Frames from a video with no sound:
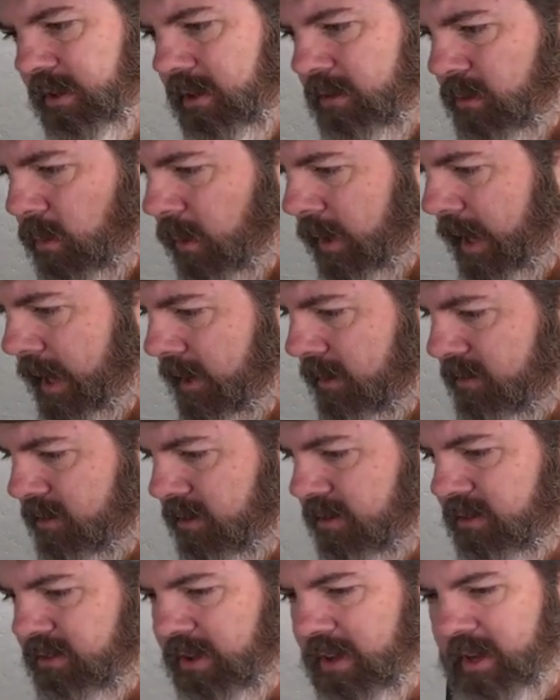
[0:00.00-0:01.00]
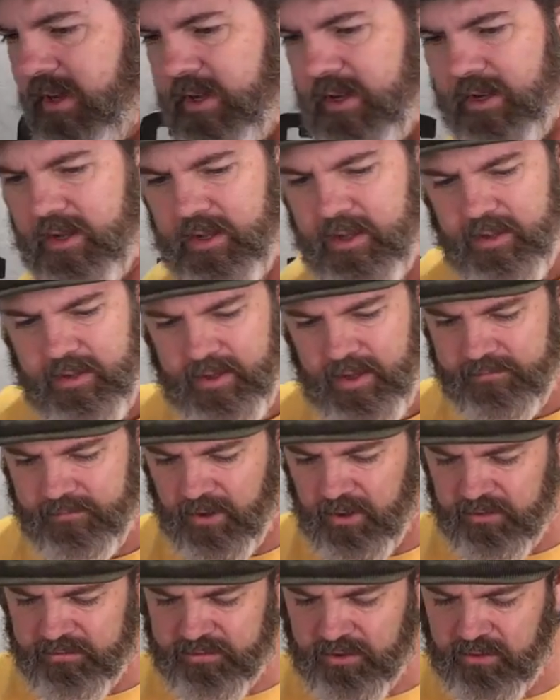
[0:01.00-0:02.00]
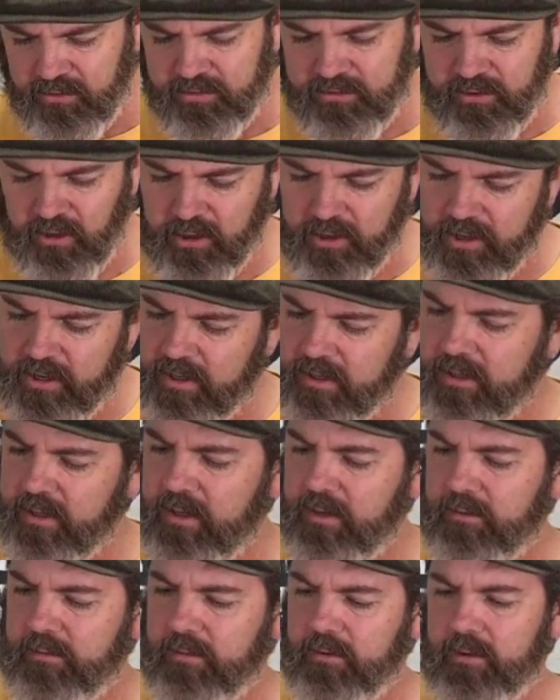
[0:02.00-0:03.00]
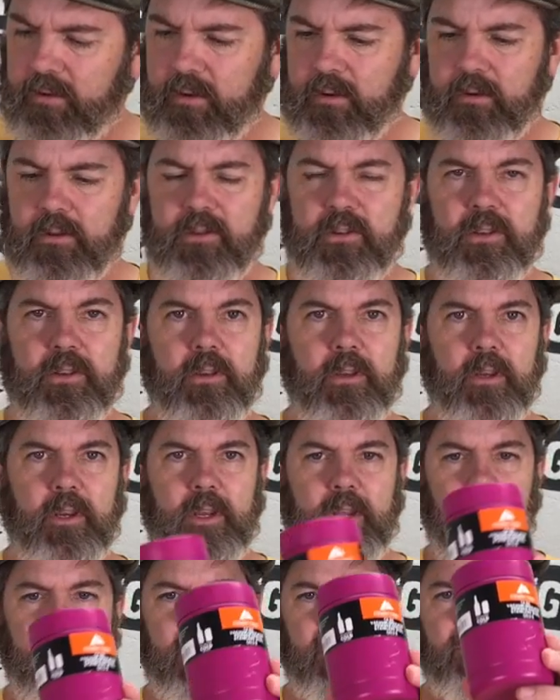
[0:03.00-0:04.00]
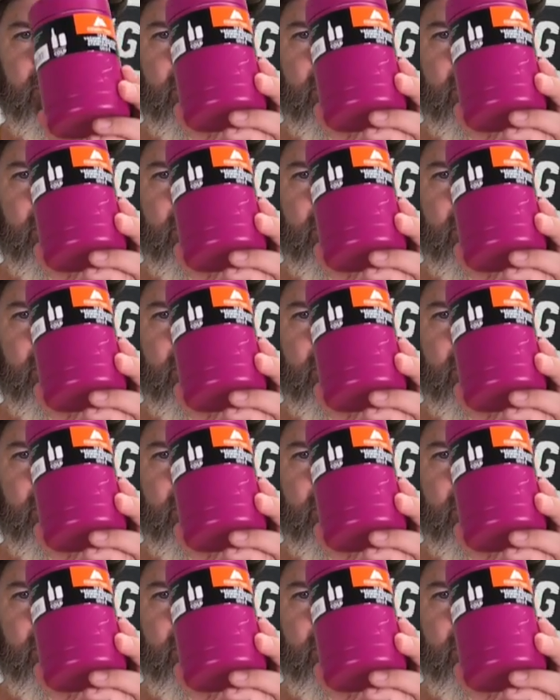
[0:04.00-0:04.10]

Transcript: and the 20 ouncers, they've also started getting